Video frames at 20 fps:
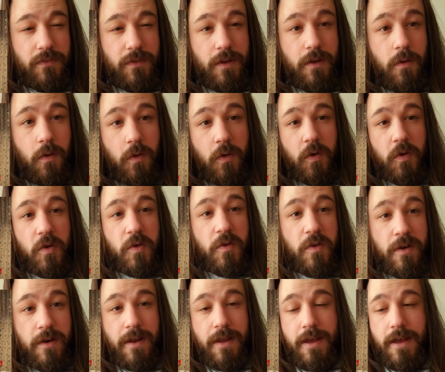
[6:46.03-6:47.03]
horror.
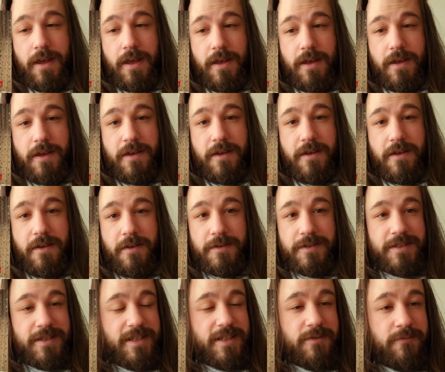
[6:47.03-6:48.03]

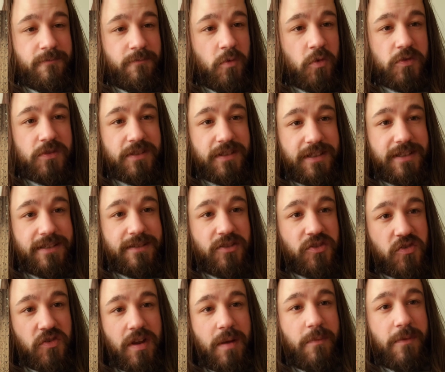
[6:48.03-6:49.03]
It's mostly
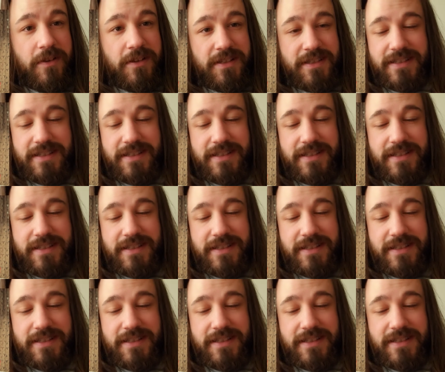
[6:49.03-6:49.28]
drama,